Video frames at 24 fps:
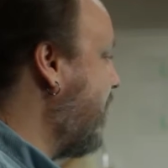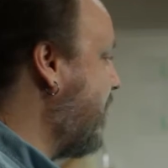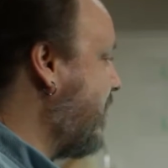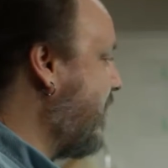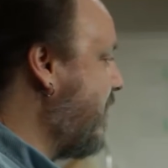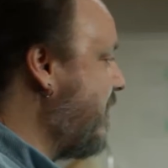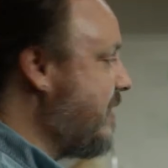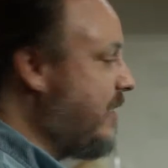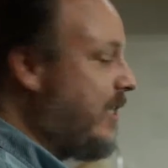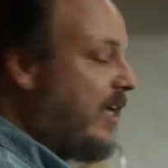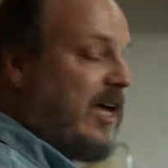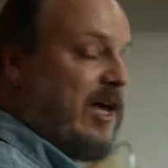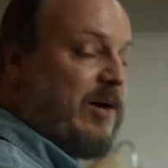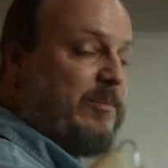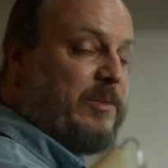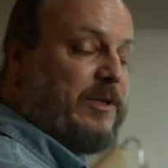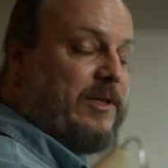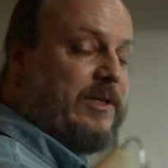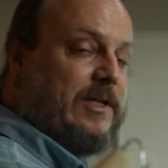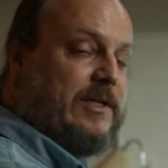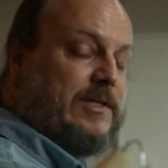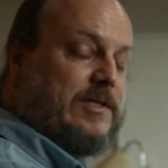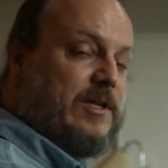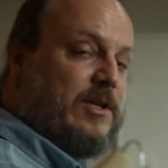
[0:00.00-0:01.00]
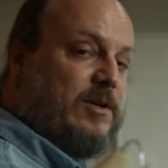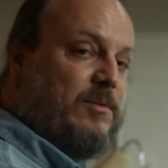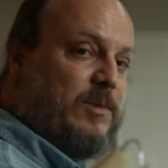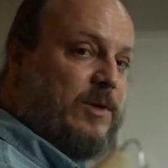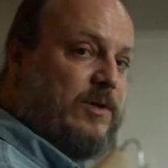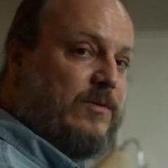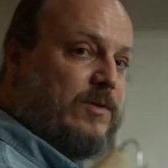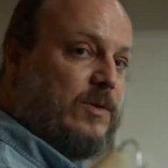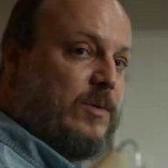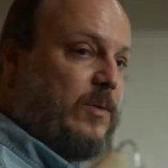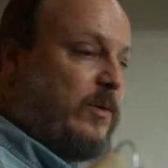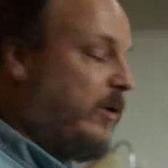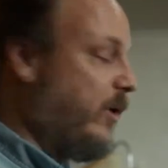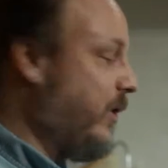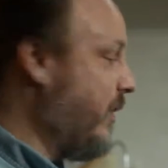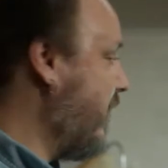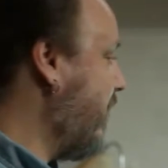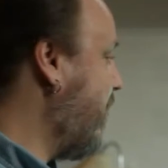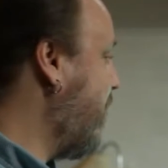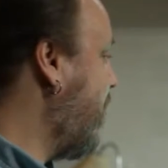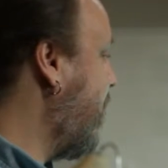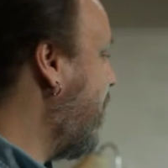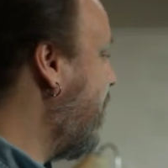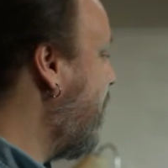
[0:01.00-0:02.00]
he sees the apple, he's going to move toward
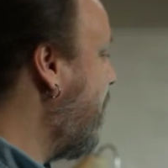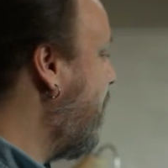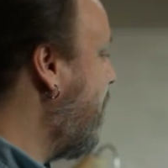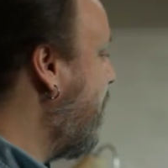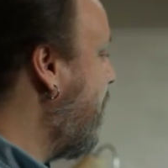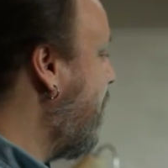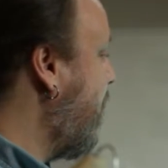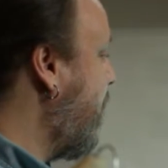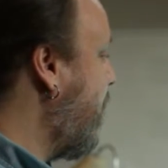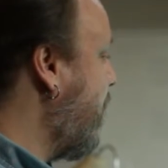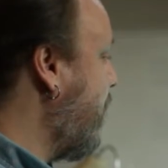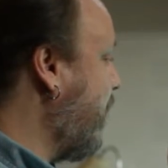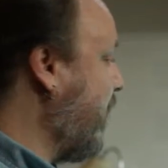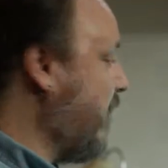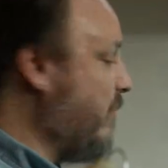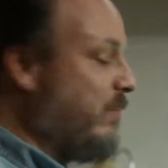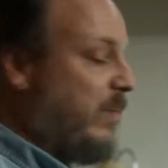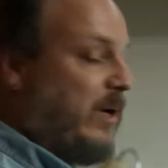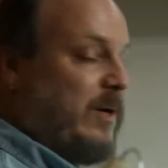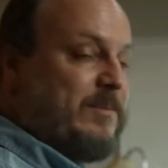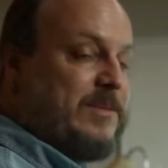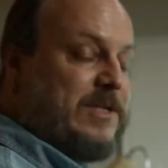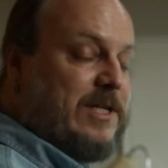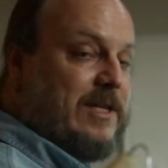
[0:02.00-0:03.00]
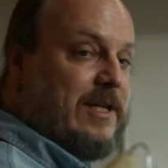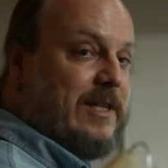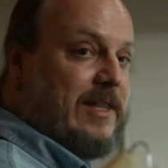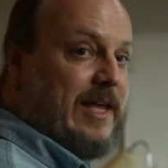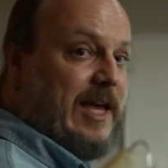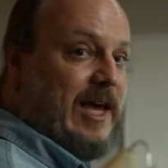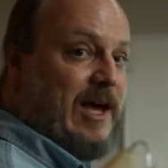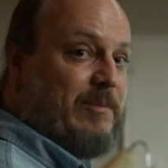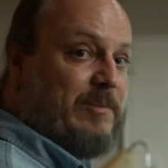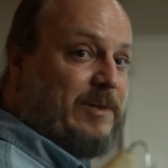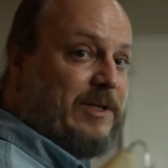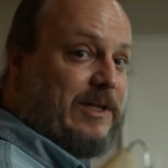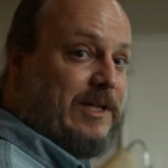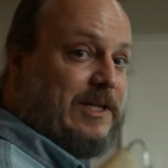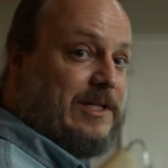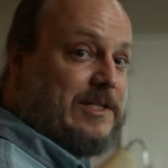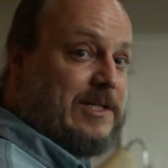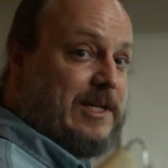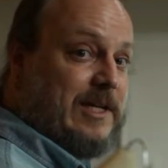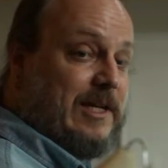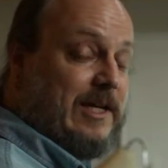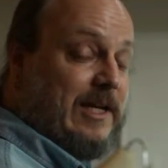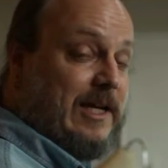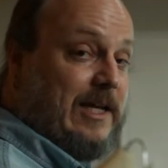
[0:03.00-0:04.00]
it. When he bumps into the apple, he's
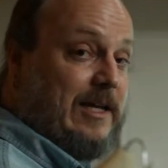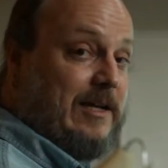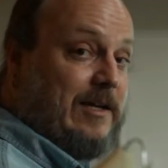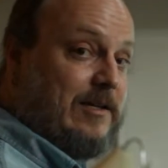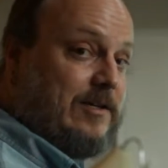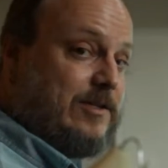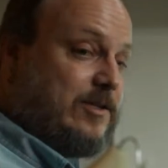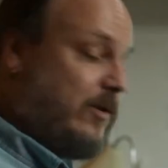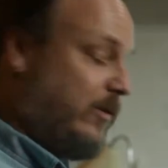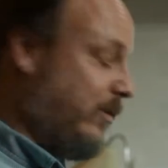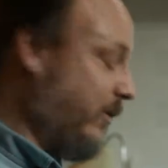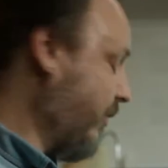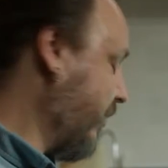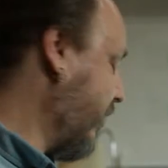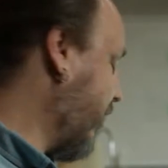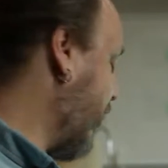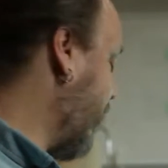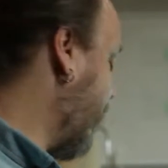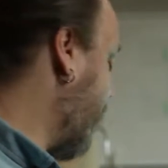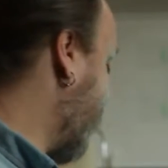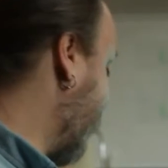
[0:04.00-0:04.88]
going to eat it, so it'll go